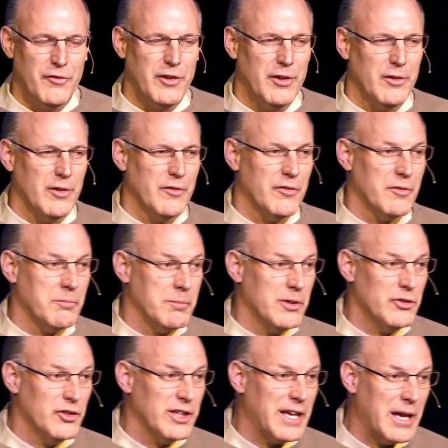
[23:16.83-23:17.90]
Fear of
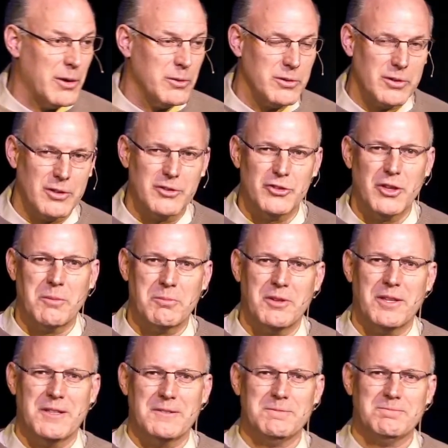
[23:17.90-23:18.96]
missing out on
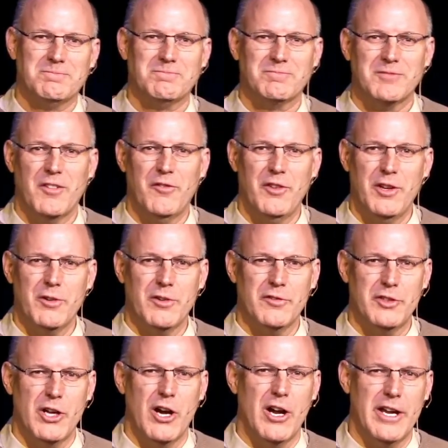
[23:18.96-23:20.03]
something? The fear
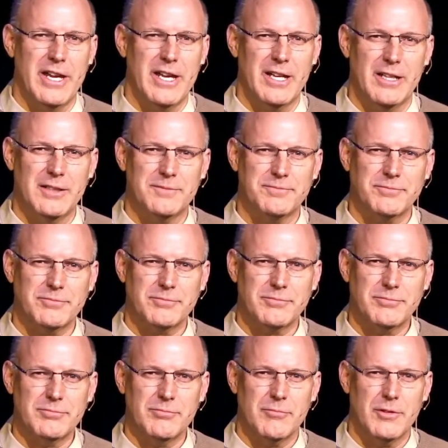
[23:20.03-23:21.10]
of dying?
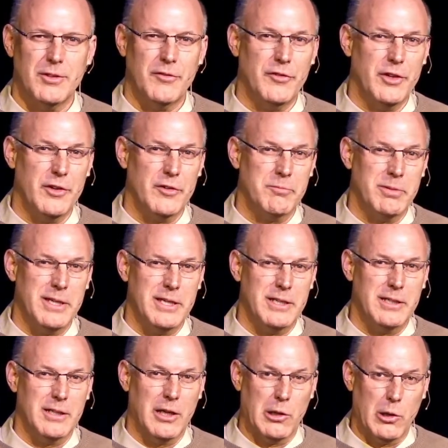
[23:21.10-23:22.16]
The fear of
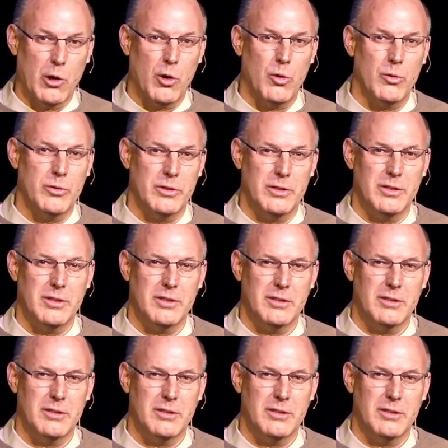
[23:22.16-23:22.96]
being alone?